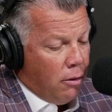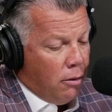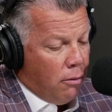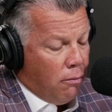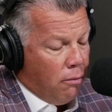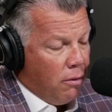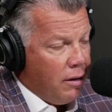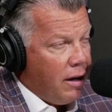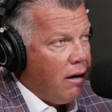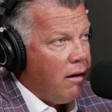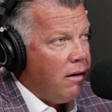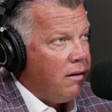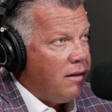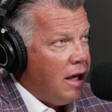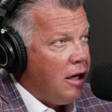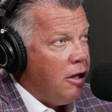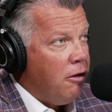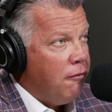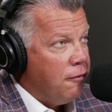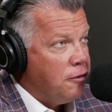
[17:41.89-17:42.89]
Well, Garrett,
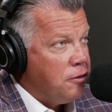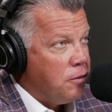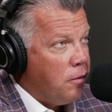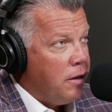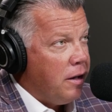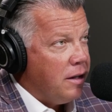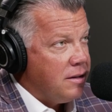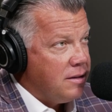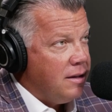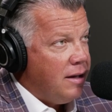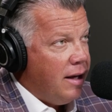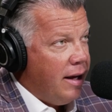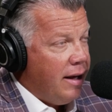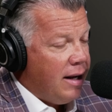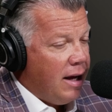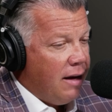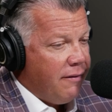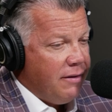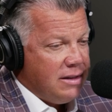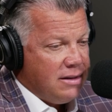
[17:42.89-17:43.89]
thank you for joining us today.
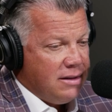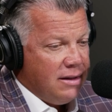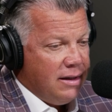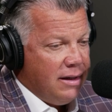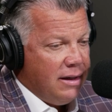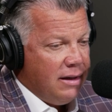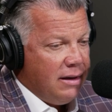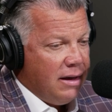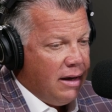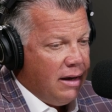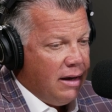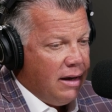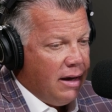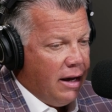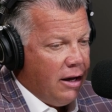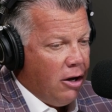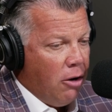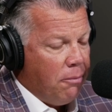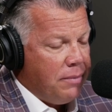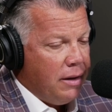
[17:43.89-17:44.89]
And obviously,
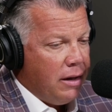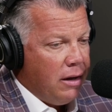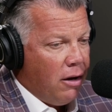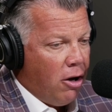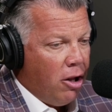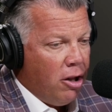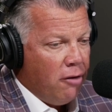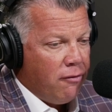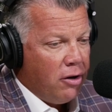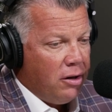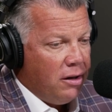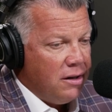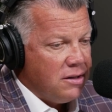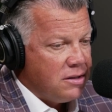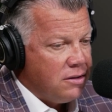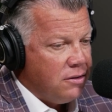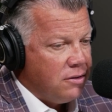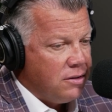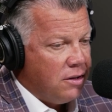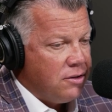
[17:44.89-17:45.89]
I hope that all of our
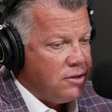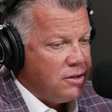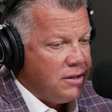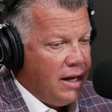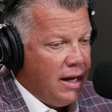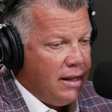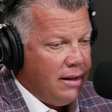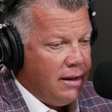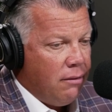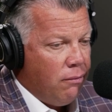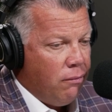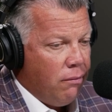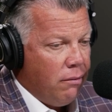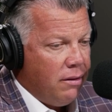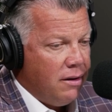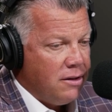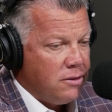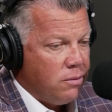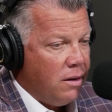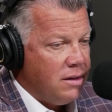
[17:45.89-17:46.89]
listeners understand that
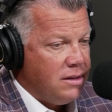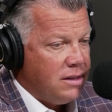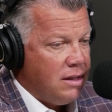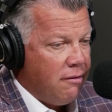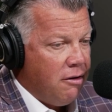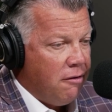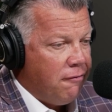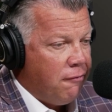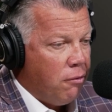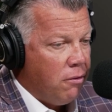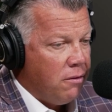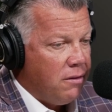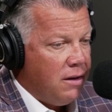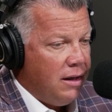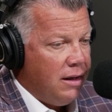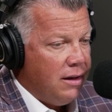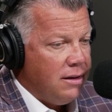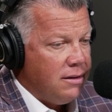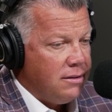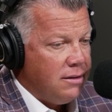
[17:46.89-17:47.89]
this 174
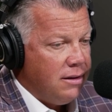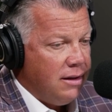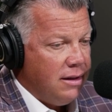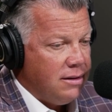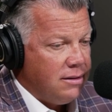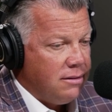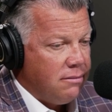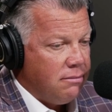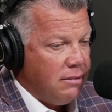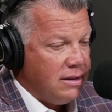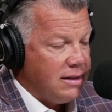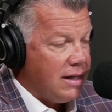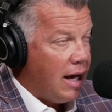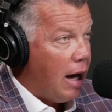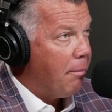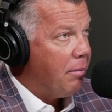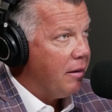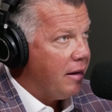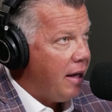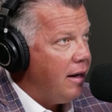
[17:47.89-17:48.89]
thing is
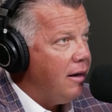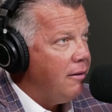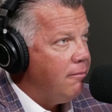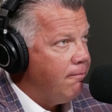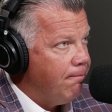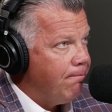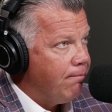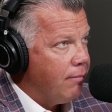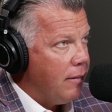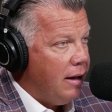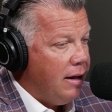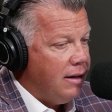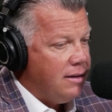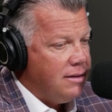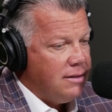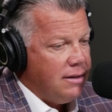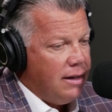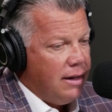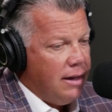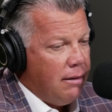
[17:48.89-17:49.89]
complicated.
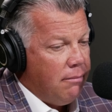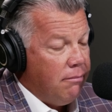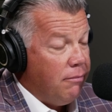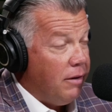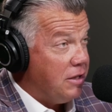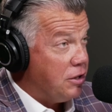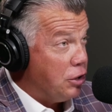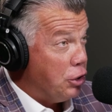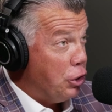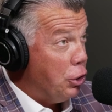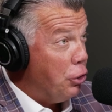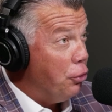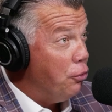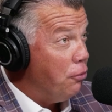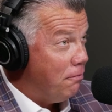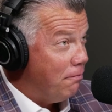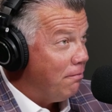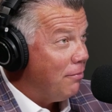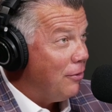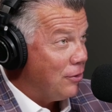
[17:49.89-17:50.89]
It's
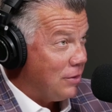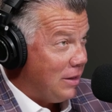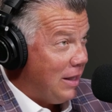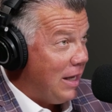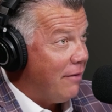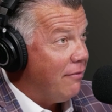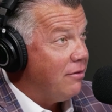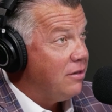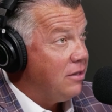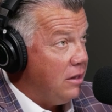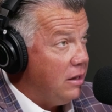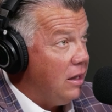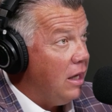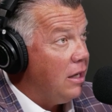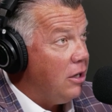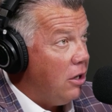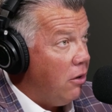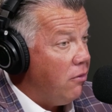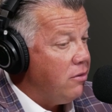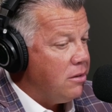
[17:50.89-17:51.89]
new. There's a lot of still
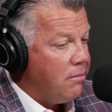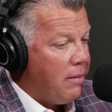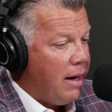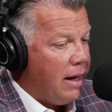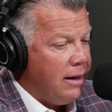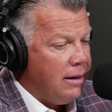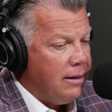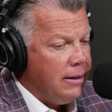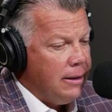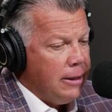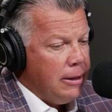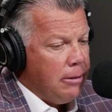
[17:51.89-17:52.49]
unknowns about it.